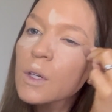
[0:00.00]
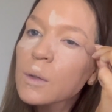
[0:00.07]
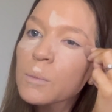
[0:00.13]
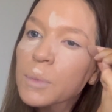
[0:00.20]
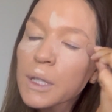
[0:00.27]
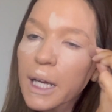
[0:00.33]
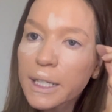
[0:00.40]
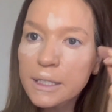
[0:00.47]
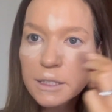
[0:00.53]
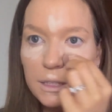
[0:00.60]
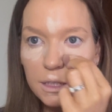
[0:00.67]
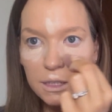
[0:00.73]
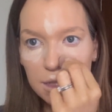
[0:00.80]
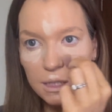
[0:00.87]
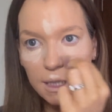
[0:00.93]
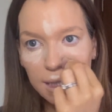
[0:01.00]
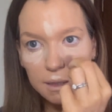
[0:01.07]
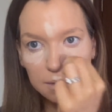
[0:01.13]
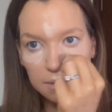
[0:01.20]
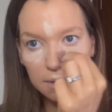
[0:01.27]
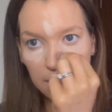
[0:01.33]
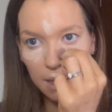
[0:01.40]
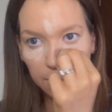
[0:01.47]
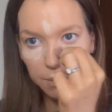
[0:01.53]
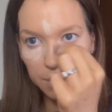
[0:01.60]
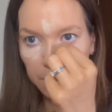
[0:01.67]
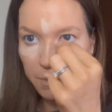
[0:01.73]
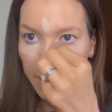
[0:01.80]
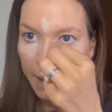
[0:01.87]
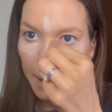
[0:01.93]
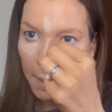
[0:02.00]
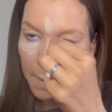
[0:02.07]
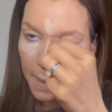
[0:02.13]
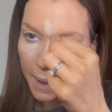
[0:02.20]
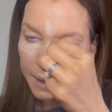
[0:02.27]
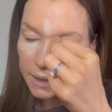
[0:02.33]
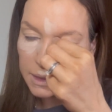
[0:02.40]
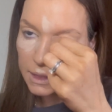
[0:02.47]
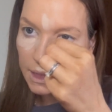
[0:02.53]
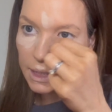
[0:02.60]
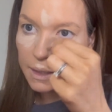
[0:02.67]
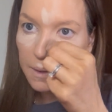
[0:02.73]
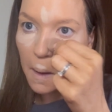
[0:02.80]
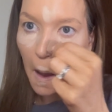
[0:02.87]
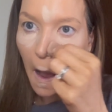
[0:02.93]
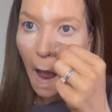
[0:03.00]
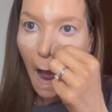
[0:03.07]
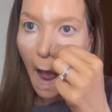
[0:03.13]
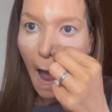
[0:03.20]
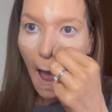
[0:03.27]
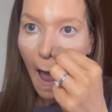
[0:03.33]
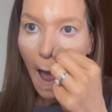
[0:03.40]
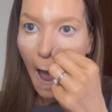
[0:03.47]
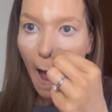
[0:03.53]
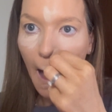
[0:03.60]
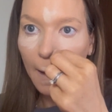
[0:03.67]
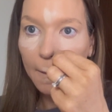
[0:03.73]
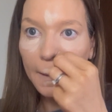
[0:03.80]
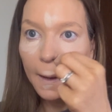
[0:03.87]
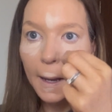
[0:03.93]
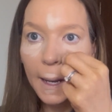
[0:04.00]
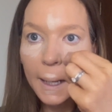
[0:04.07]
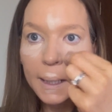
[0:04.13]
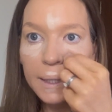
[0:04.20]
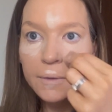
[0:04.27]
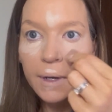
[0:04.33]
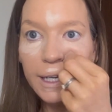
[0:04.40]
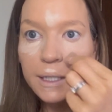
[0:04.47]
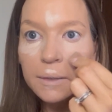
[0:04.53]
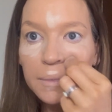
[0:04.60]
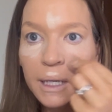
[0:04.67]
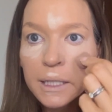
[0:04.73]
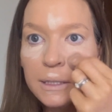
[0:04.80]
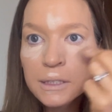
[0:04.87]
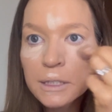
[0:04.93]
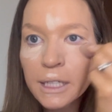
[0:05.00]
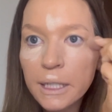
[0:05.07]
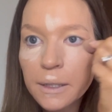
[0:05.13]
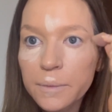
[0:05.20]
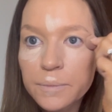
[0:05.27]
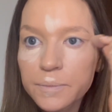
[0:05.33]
blenders, then I would recommend it. I'd highly recommend it.